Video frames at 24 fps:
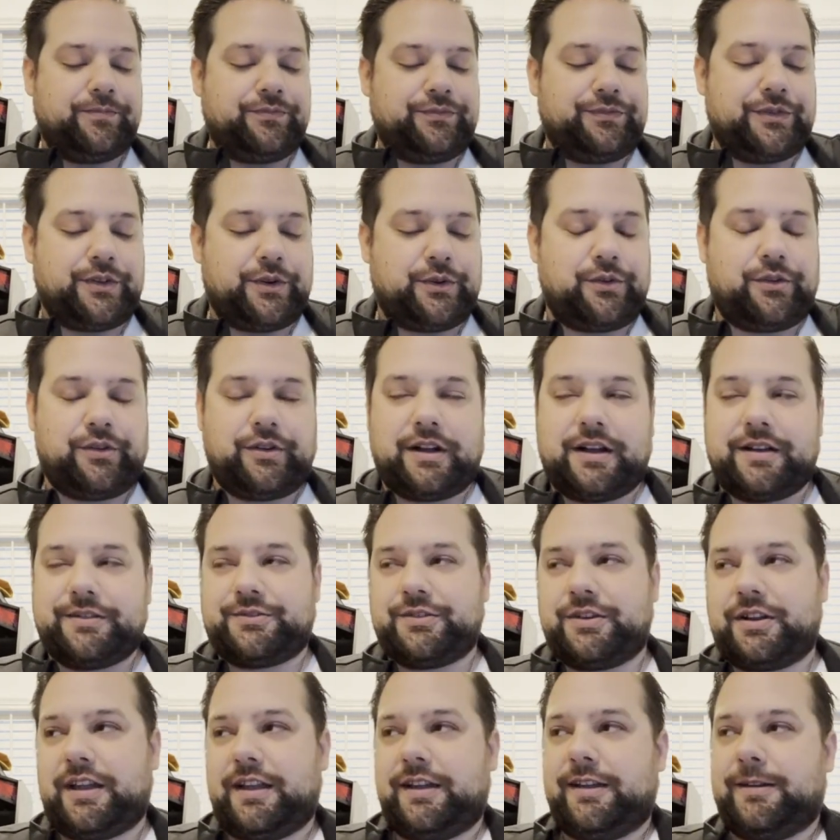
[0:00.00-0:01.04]
the
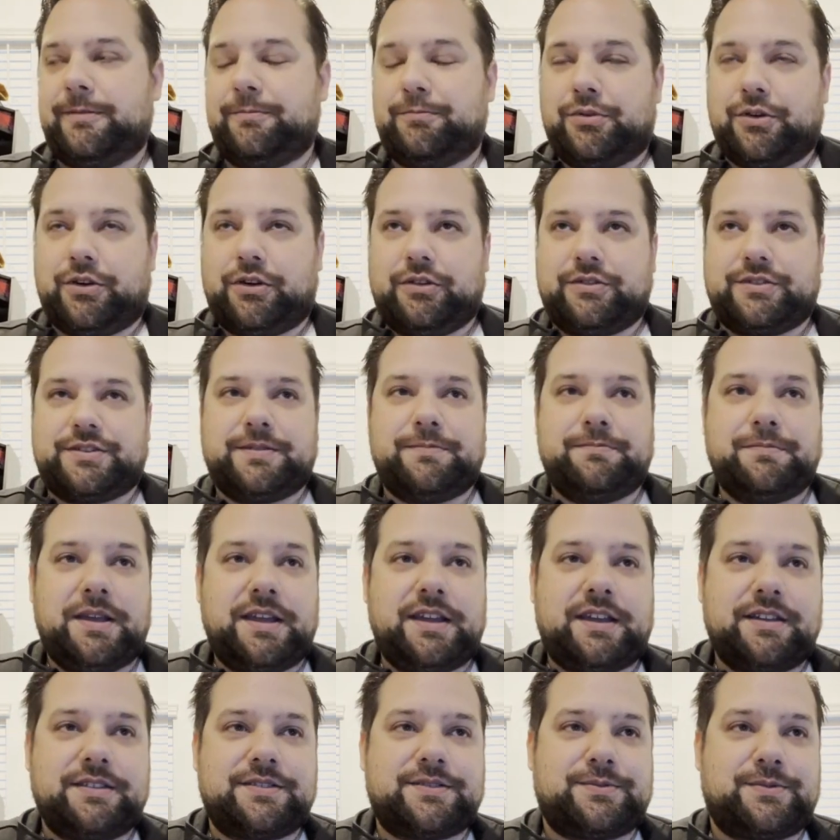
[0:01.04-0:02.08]
Horadric Hamburger to
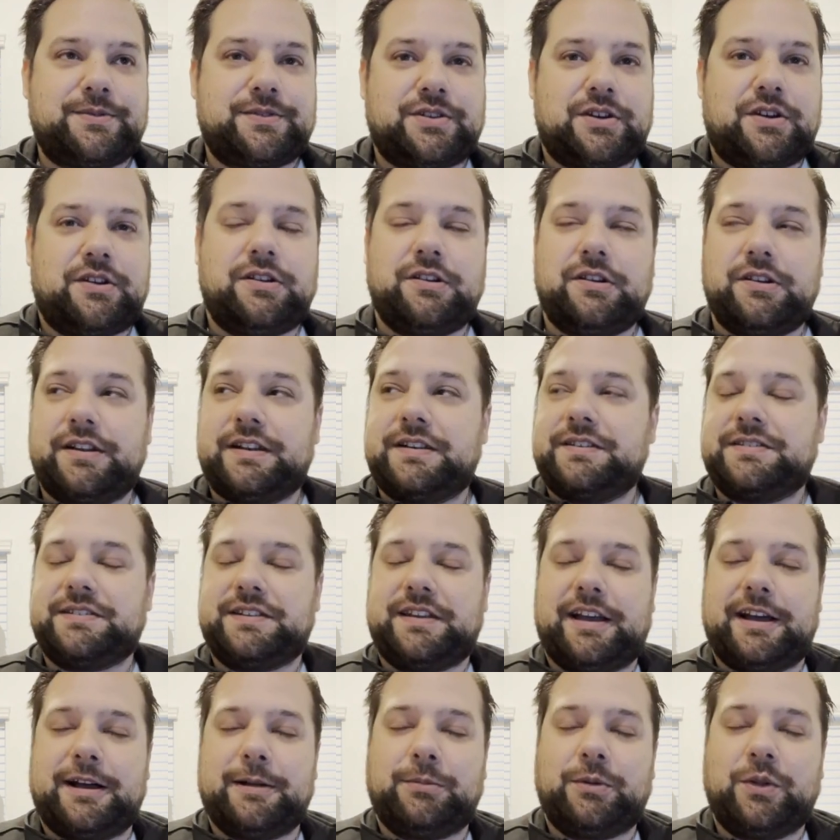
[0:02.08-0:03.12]
make its return in
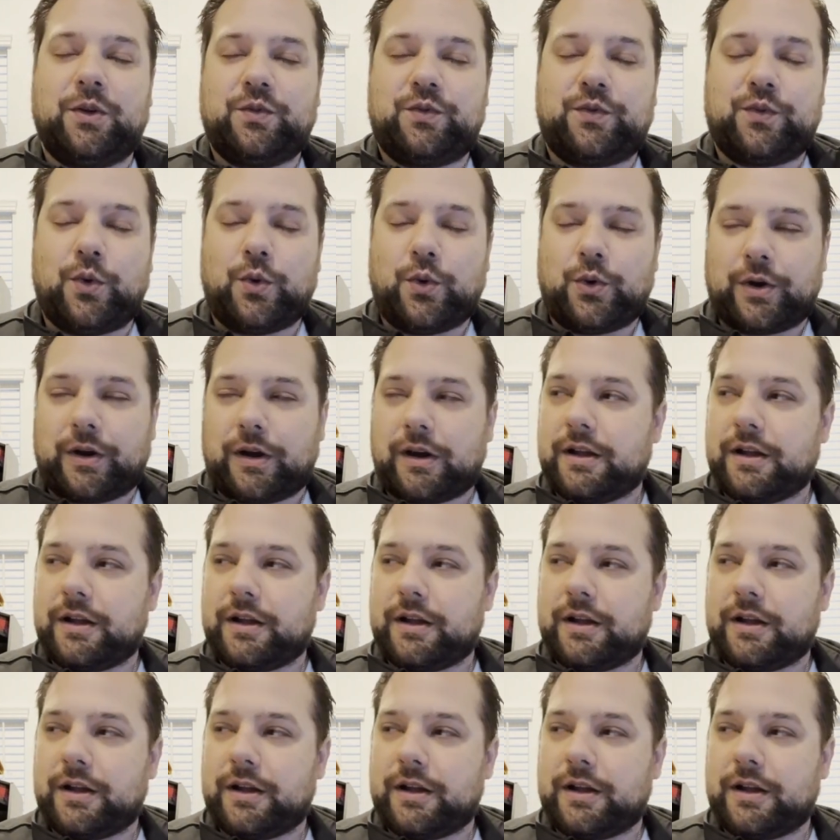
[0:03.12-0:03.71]
Diablo 4,